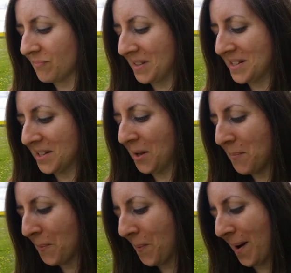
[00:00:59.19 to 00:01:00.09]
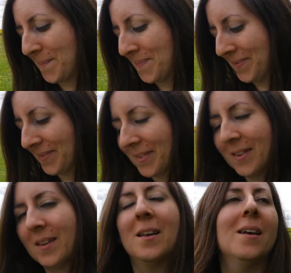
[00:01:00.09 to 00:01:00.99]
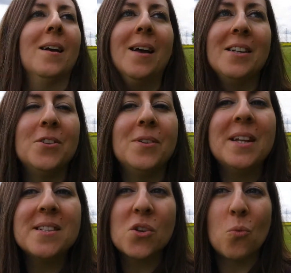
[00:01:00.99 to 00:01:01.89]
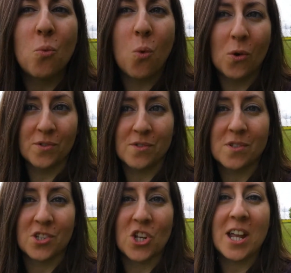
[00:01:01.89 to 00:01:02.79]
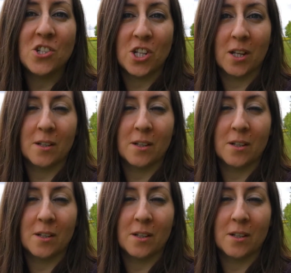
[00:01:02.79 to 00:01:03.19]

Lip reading: So number 1, you need to want to change it.